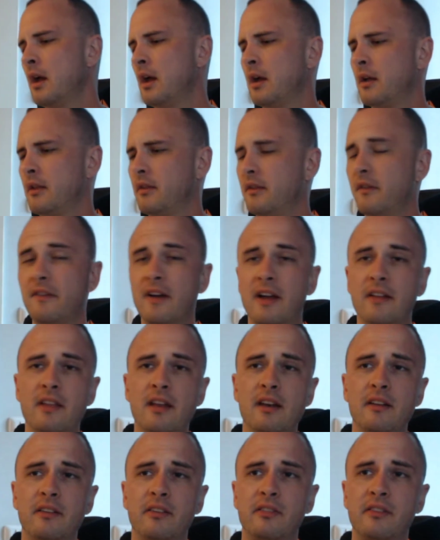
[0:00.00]
The fact that
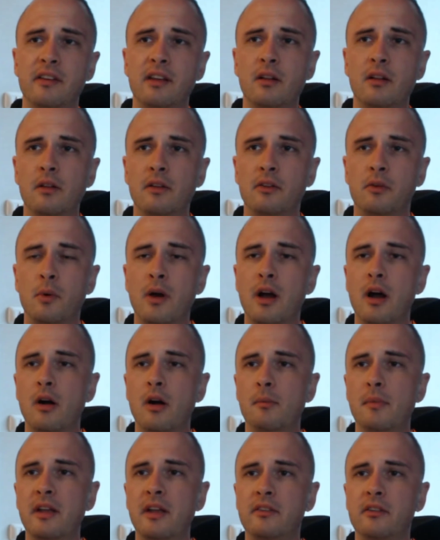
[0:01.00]
it's steel as well
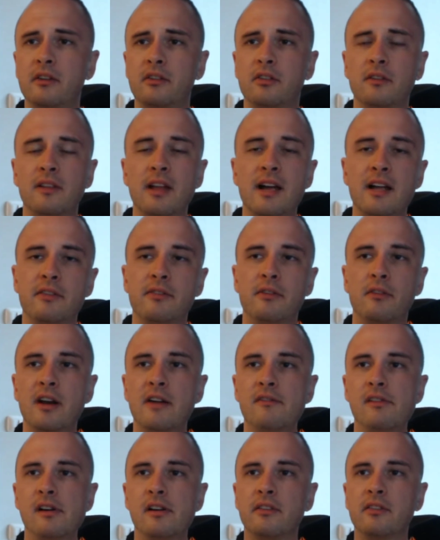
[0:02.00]
means it should last
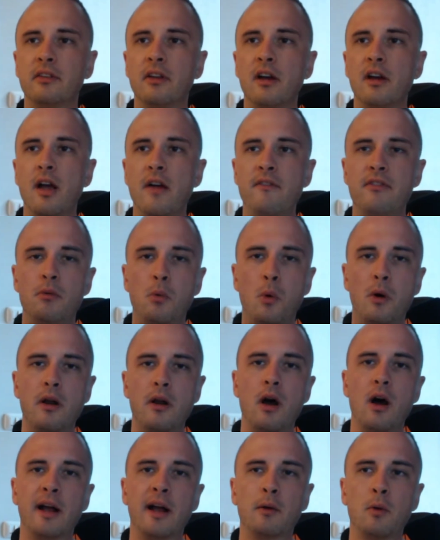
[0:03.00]
forever. So if you want a
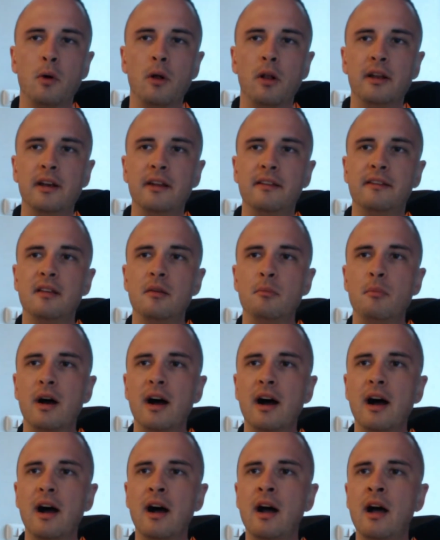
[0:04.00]
high quality Tib
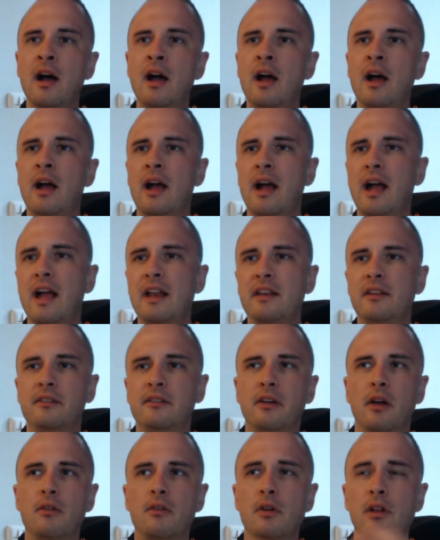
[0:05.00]
bar and you
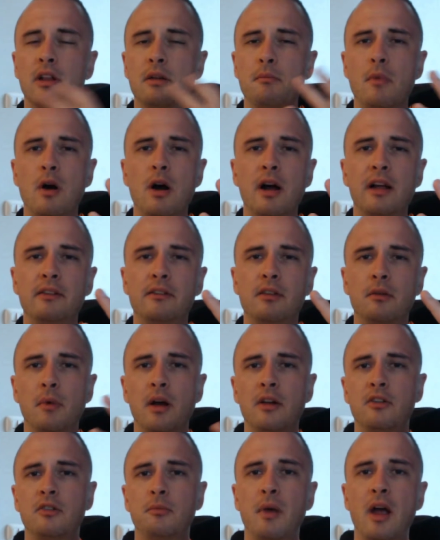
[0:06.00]
don't really mind too
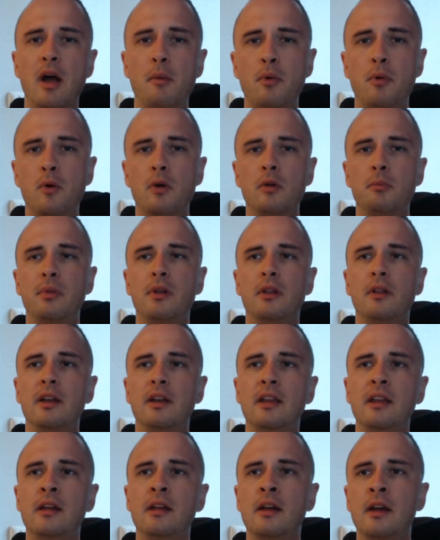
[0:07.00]
much about
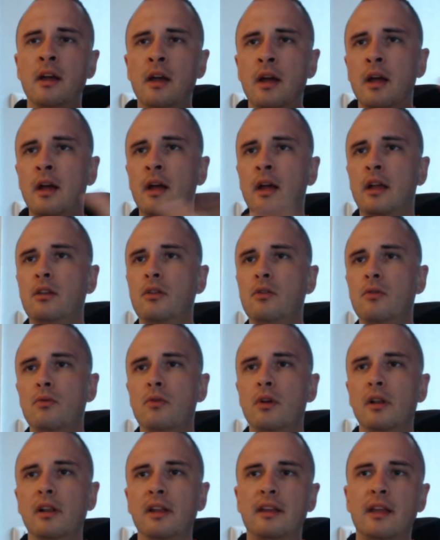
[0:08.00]
portability, you
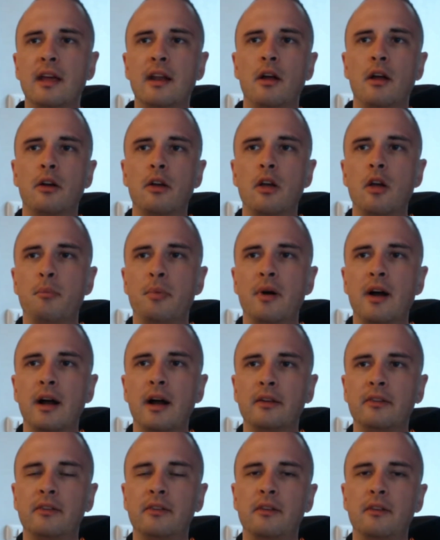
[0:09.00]
really cannot go
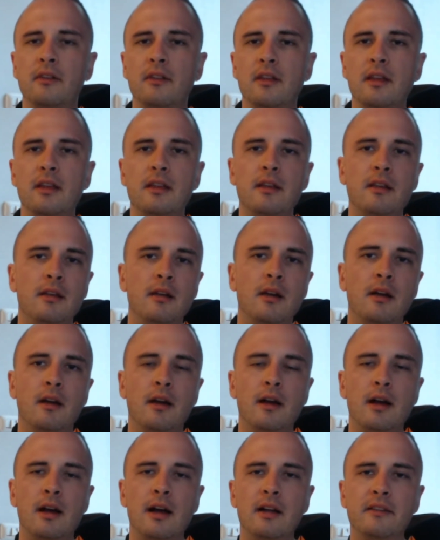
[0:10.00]
past the
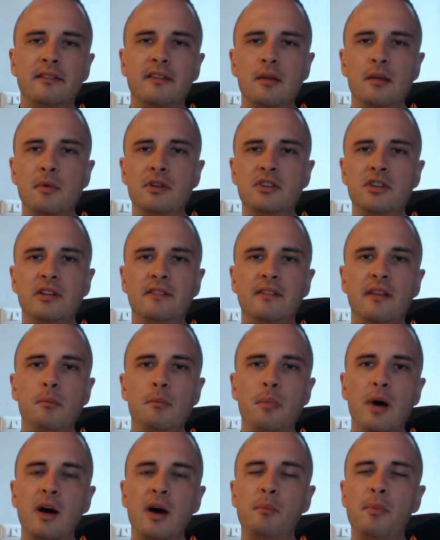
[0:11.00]
TBG Tib
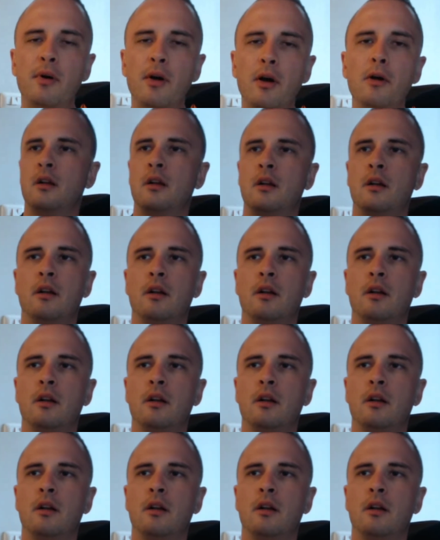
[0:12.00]
Bar Pro.